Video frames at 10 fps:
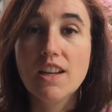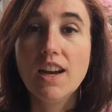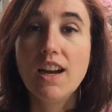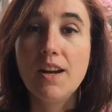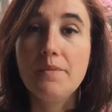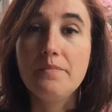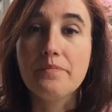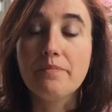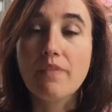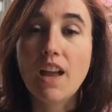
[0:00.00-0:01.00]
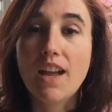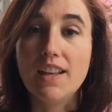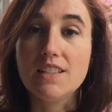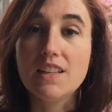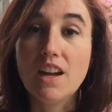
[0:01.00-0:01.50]

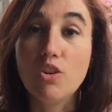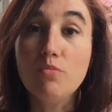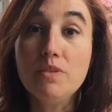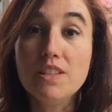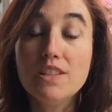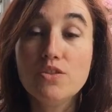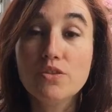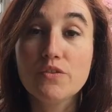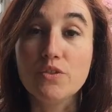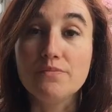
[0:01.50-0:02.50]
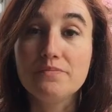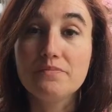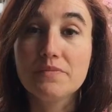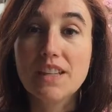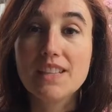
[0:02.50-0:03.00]
and I hope this is useful.
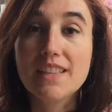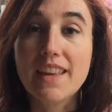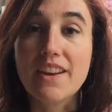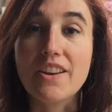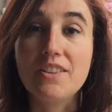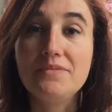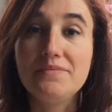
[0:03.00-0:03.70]
Take care now.